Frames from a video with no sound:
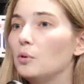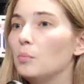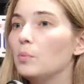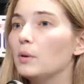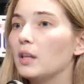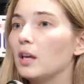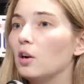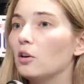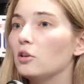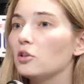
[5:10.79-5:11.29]

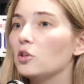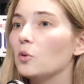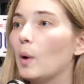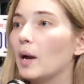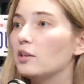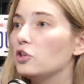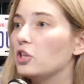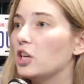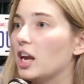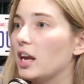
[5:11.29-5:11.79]
but then also
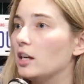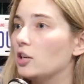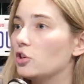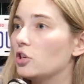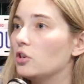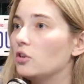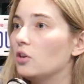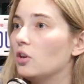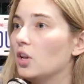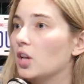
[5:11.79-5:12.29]

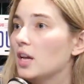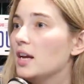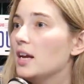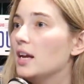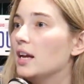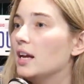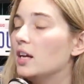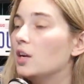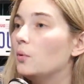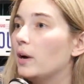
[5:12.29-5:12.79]
educational
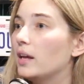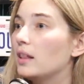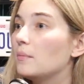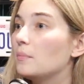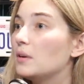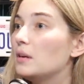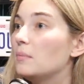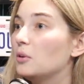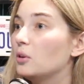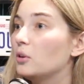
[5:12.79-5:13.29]
in a way that
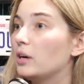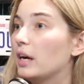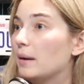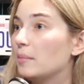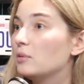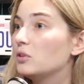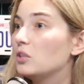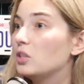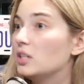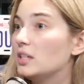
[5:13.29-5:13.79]
people are
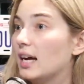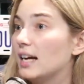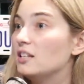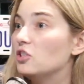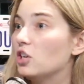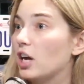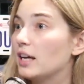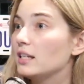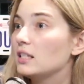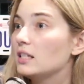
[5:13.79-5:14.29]
able to
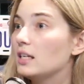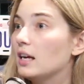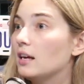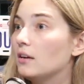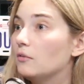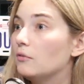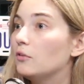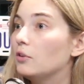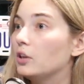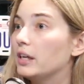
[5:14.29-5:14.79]
digest it
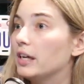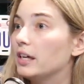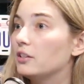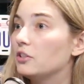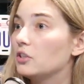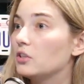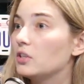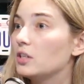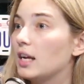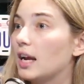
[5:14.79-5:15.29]
and fully
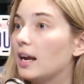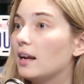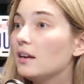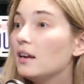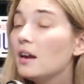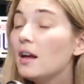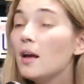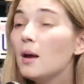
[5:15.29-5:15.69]
understand.